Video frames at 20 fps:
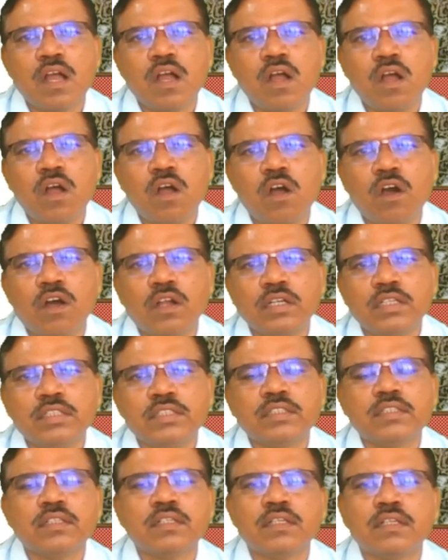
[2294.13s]
On
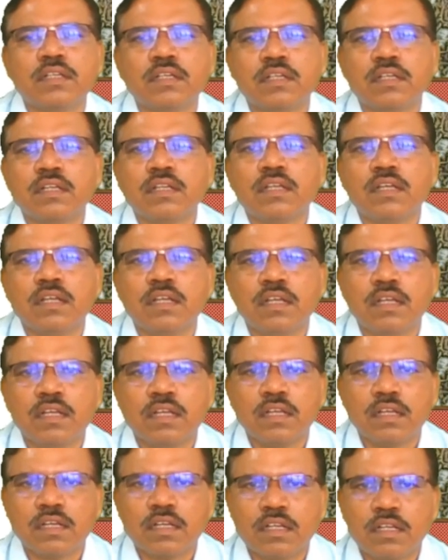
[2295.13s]

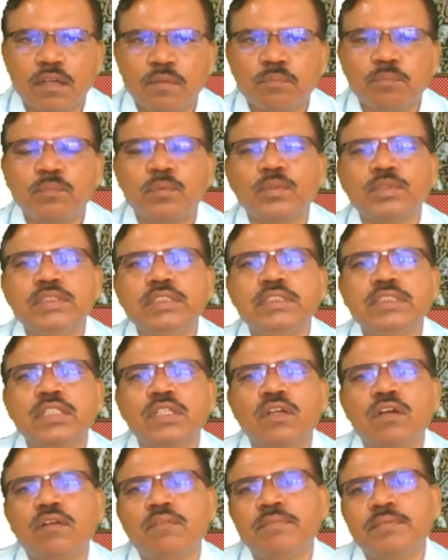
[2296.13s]
composition
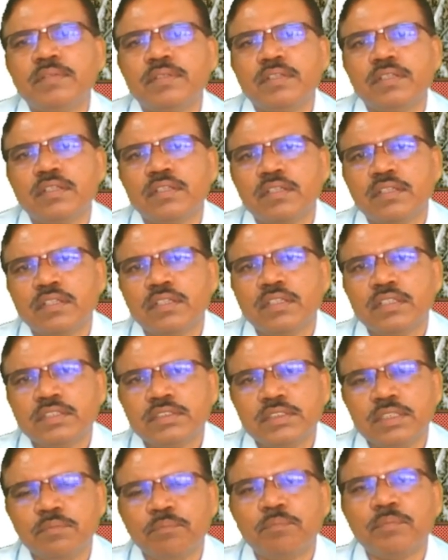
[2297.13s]
of
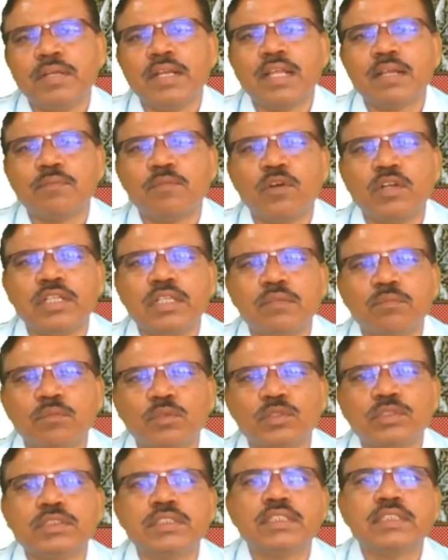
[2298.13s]
simple harmonic
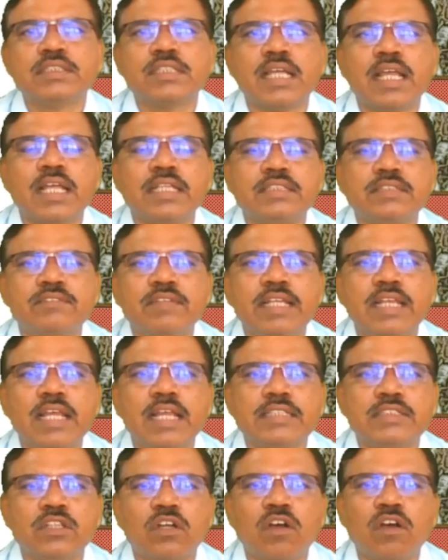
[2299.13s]
motions as well
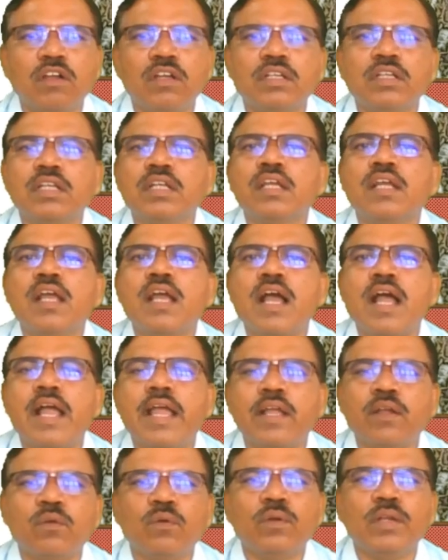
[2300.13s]
as on
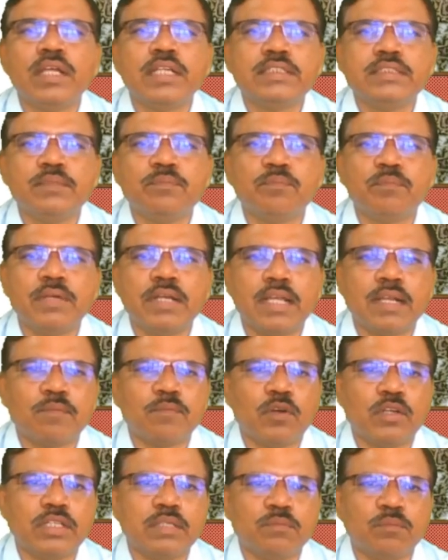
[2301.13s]
angular simple
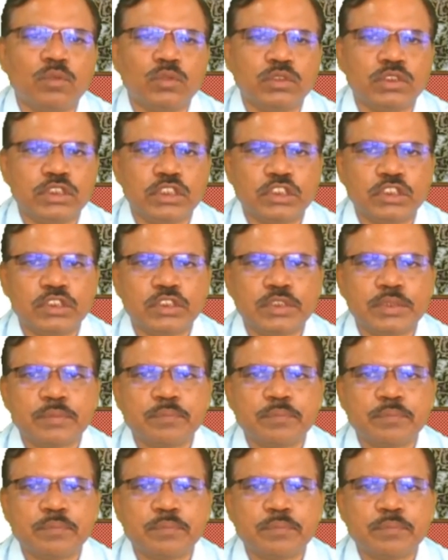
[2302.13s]
harmonic motions.